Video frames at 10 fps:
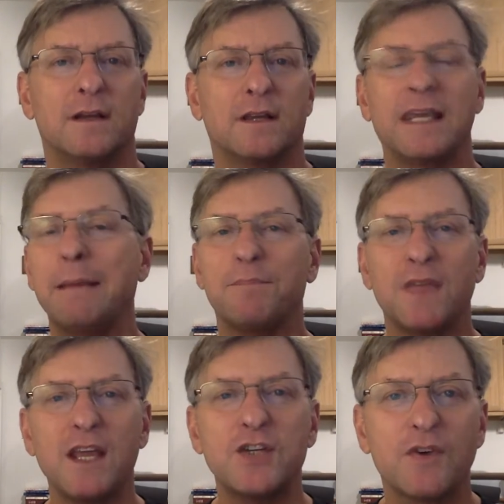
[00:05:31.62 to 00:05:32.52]
keep
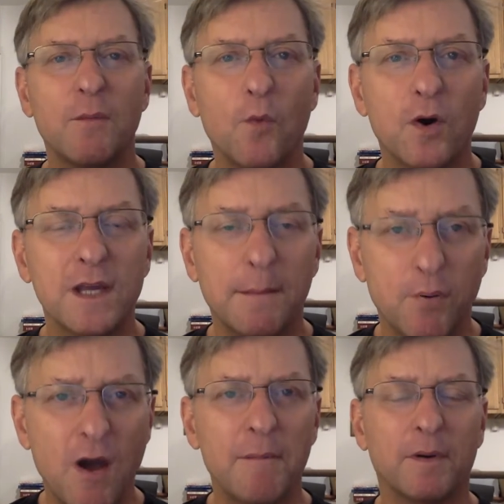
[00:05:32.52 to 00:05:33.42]
things from working
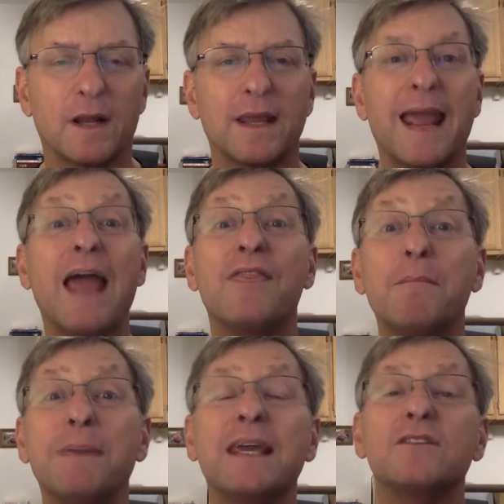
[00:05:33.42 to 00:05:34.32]
properly, and
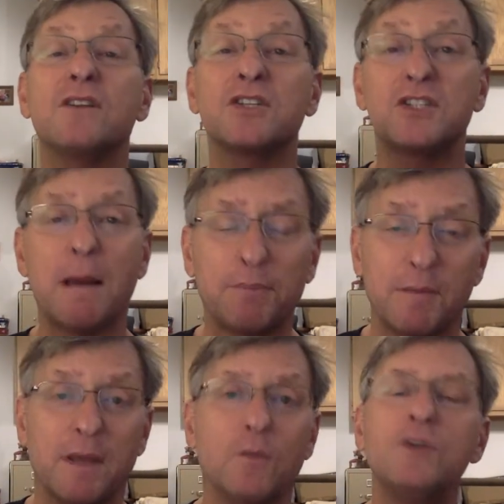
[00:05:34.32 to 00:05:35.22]
then begin to
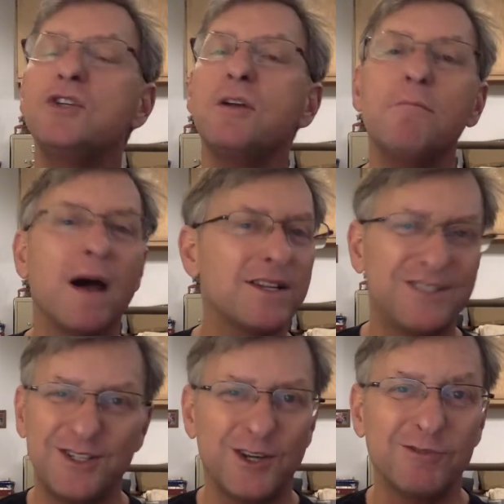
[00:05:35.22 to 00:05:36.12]
supplement, which you
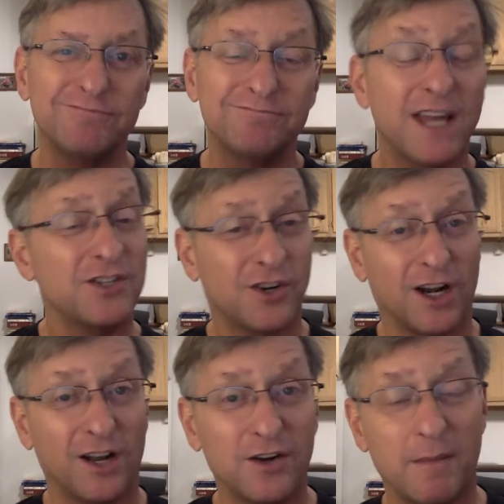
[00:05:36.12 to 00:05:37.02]
must do, as you're going
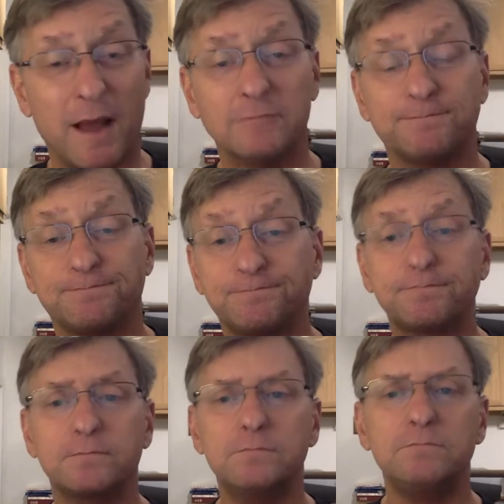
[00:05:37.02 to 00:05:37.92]
to learn about.
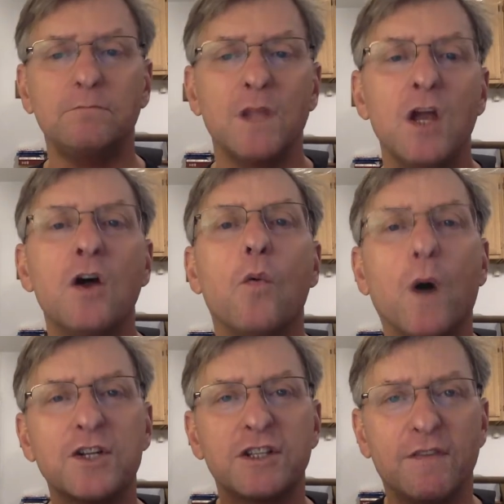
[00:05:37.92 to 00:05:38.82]

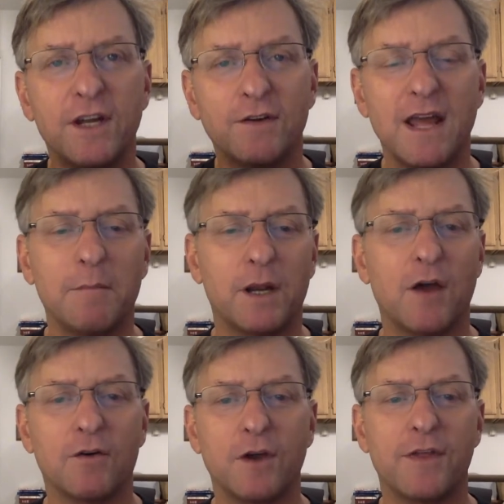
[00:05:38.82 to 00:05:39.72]
Watch the video down
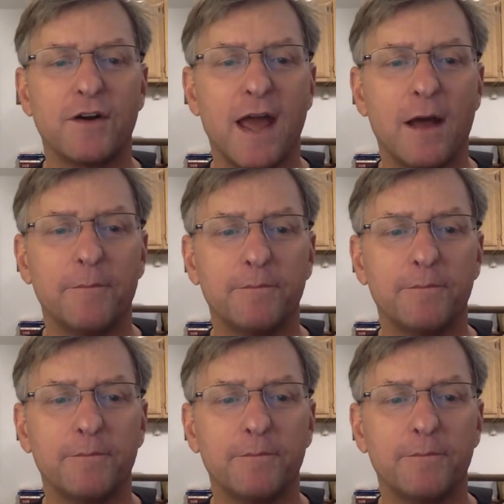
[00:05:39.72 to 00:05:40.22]
below. Go there now.